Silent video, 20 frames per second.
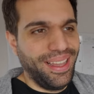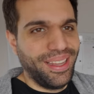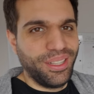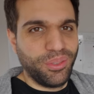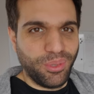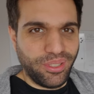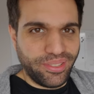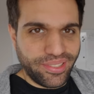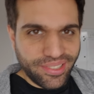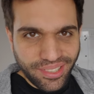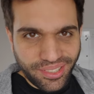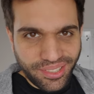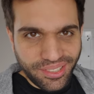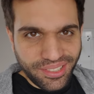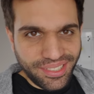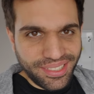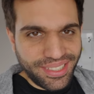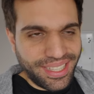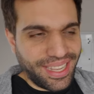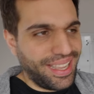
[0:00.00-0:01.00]
It will start
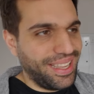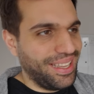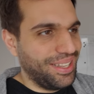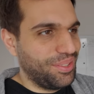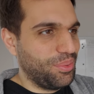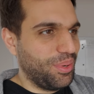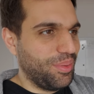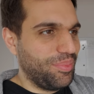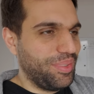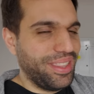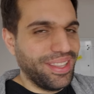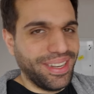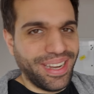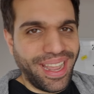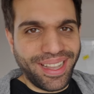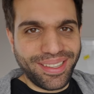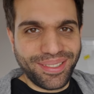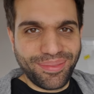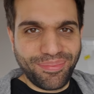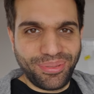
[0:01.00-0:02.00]
today. It will be the
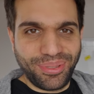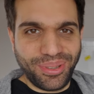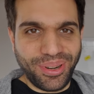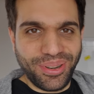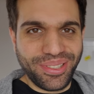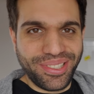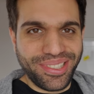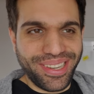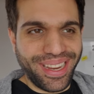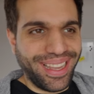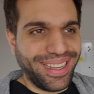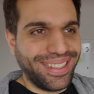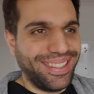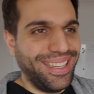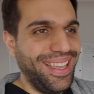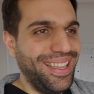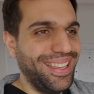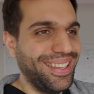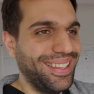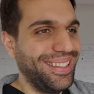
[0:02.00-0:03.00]
next project,
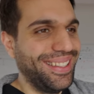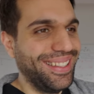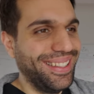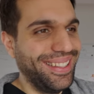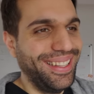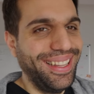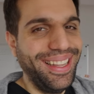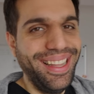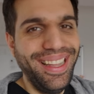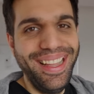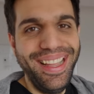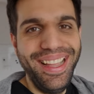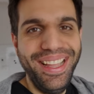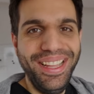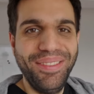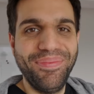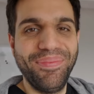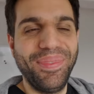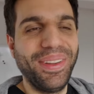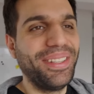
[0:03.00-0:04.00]

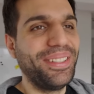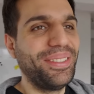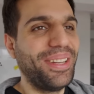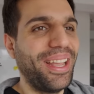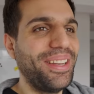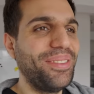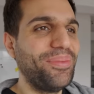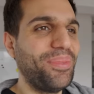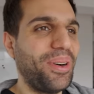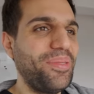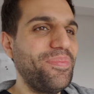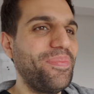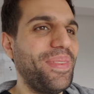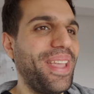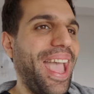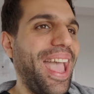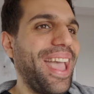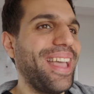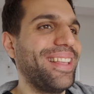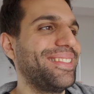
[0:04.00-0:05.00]
but it won't be
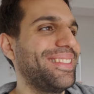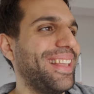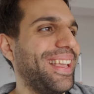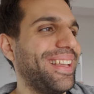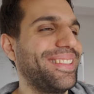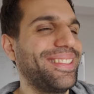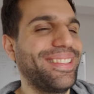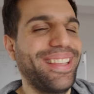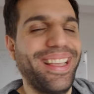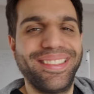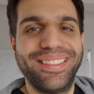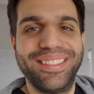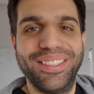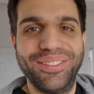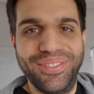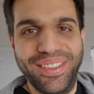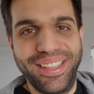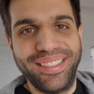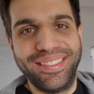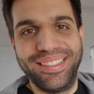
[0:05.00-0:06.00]
as
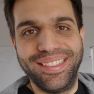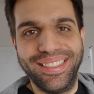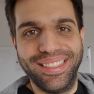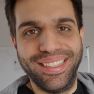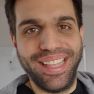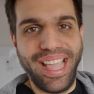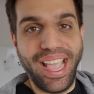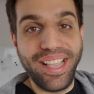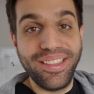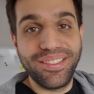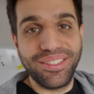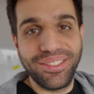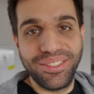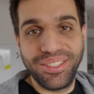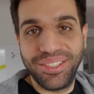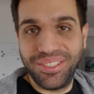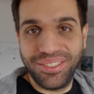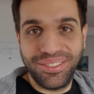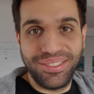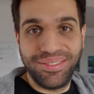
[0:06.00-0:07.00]
excessive as the A
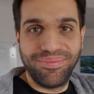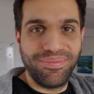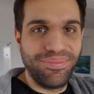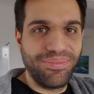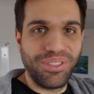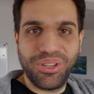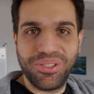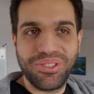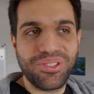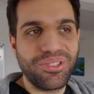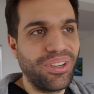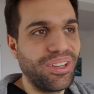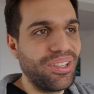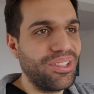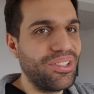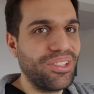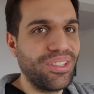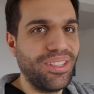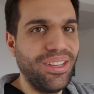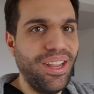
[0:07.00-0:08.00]
Studio
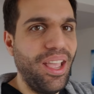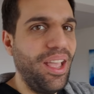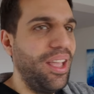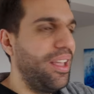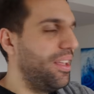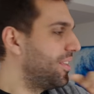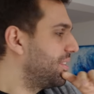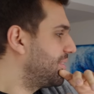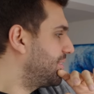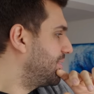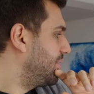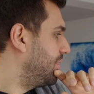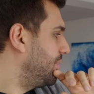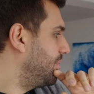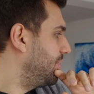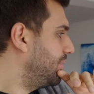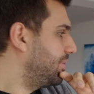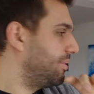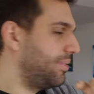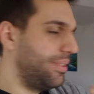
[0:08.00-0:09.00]
construction.
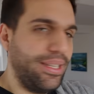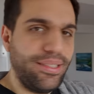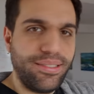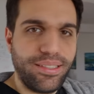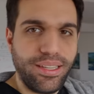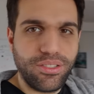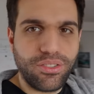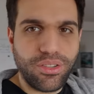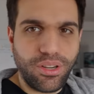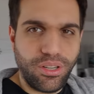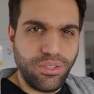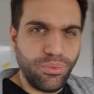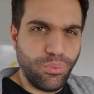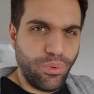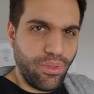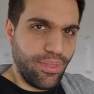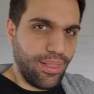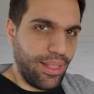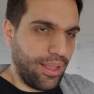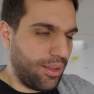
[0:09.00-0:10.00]
So let's get started
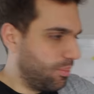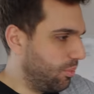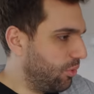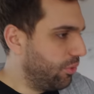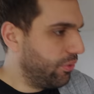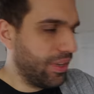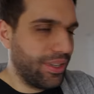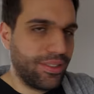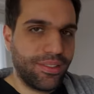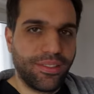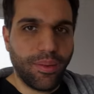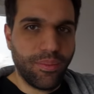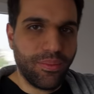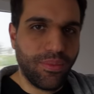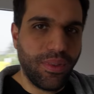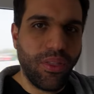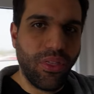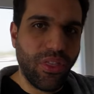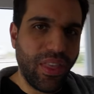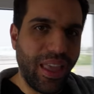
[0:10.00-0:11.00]
with like moving
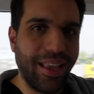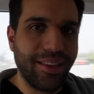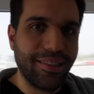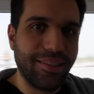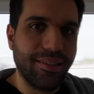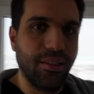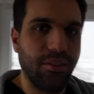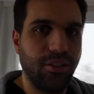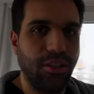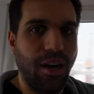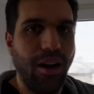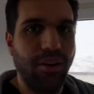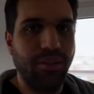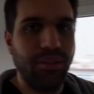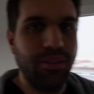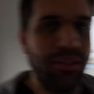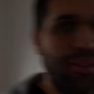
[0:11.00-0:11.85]
some things around.